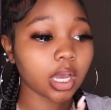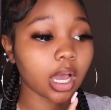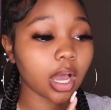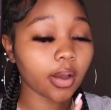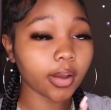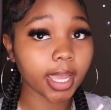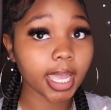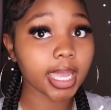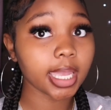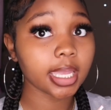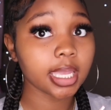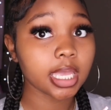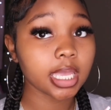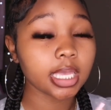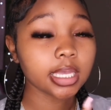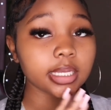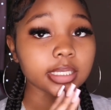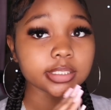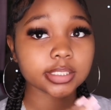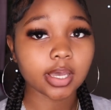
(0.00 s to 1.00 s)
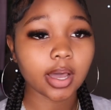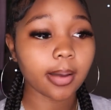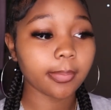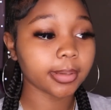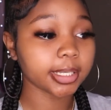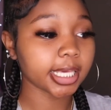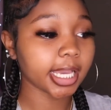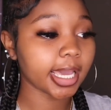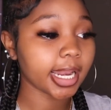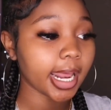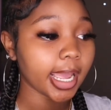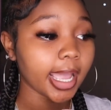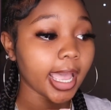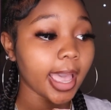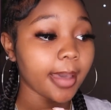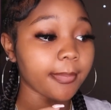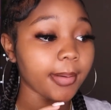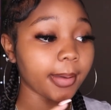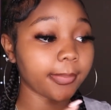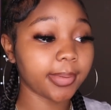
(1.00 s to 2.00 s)
Okay, so I'm glad I
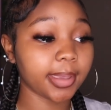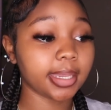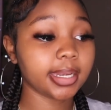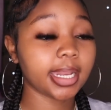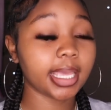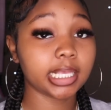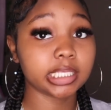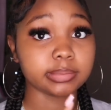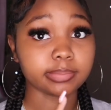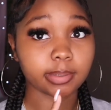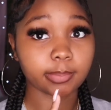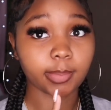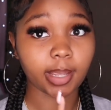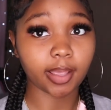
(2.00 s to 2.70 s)
got my band-aids, but I'm